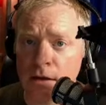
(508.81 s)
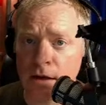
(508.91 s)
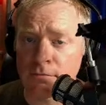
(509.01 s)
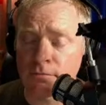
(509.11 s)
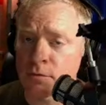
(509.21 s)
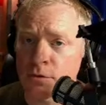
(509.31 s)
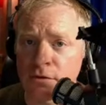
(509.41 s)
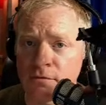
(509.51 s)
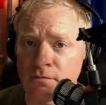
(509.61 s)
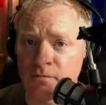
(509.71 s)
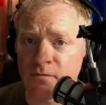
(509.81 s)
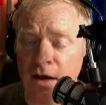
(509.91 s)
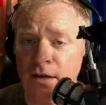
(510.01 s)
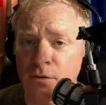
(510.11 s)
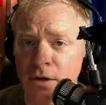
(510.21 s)
I couldn't
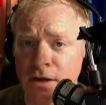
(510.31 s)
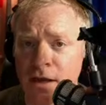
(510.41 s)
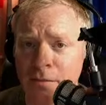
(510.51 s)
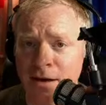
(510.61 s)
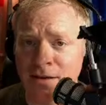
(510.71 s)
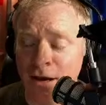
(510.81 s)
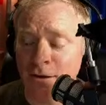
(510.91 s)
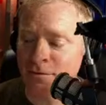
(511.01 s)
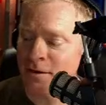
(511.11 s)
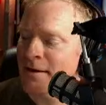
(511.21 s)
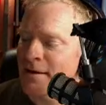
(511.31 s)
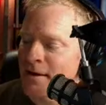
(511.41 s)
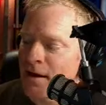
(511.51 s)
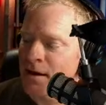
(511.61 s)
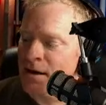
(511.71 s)
find it when it came back down.
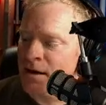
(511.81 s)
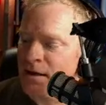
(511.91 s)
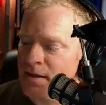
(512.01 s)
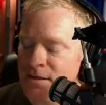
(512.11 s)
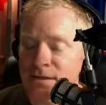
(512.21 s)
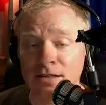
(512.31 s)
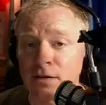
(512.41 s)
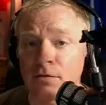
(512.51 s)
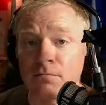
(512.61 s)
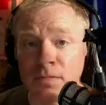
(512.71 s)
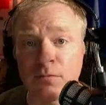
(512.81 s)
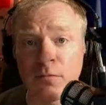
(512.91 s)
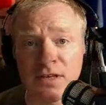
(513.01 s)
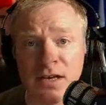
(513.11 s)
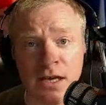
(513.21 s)
And that's another minimum
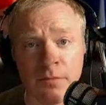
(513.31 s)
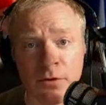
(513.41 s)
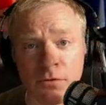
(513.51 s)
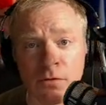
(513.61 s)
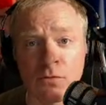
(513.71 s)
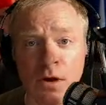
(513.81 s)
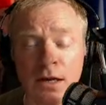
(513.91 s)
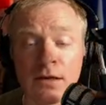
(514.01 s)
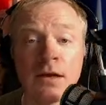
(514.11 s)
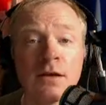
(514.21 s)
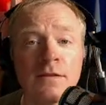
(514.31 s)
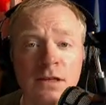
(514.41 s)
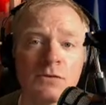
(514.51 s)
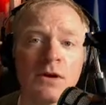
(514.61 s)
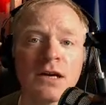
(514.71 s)
diameter rocket.
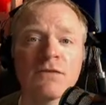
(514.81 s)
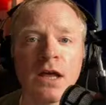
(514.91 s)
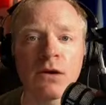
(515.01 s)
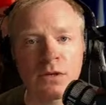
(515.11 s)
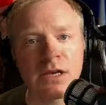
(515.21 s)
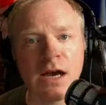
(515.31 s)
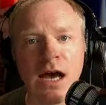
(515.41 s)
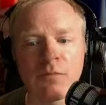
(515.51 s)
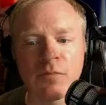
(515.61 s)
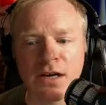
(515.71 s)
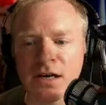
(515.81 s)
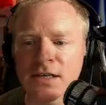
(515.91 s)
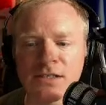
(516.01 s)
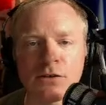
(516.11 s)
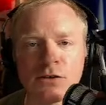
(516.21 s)
These rockets fly really high
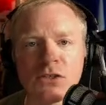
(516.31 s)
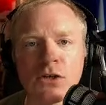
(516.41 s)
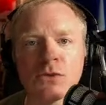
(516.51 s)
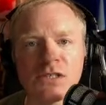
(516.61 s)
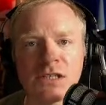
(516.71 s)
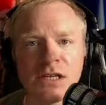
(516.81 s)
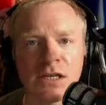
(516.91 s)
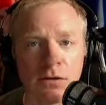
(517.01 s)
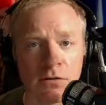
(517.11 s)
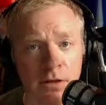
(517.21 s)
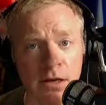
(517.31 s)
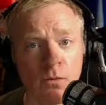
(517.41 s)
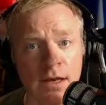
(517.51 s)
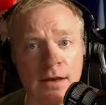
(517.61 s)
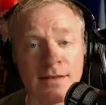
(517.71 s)
because they're so skinny. They're
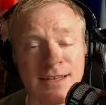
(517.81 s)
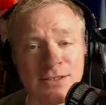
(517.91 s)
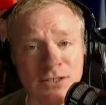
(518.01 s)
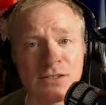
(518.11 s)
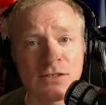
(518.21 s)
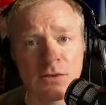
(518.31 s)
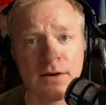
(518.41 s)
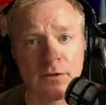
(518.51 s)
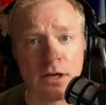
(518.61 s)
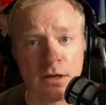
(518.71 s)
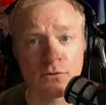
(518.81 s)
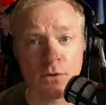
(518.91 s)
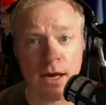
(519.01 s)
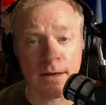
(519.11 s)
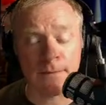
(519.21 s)
lightweight, and they just don't have a lot of drag.